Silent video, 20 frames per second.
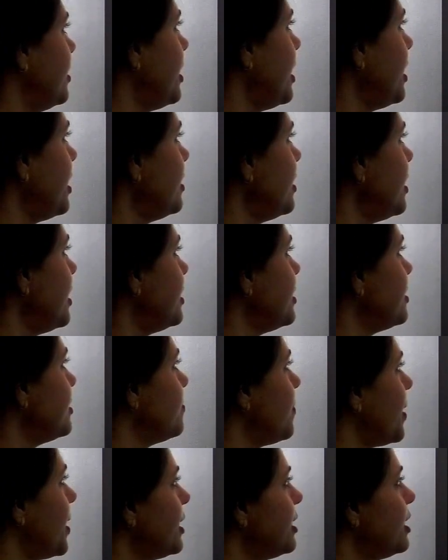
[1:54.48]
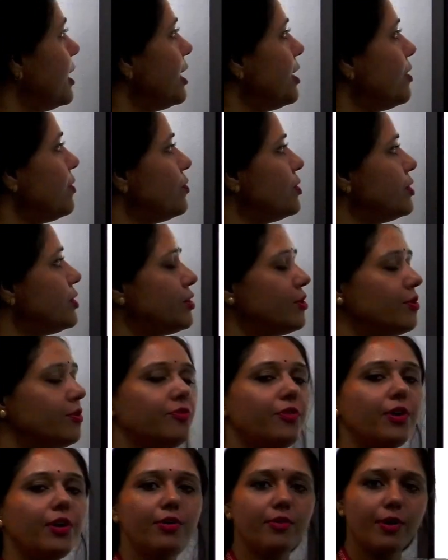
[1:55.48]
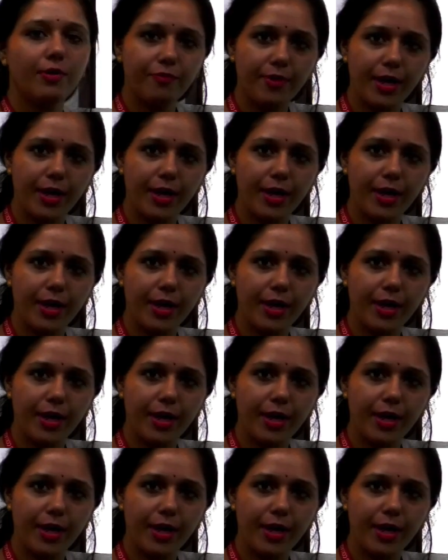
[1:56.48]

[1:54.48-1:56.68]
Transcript: Then it is widely used for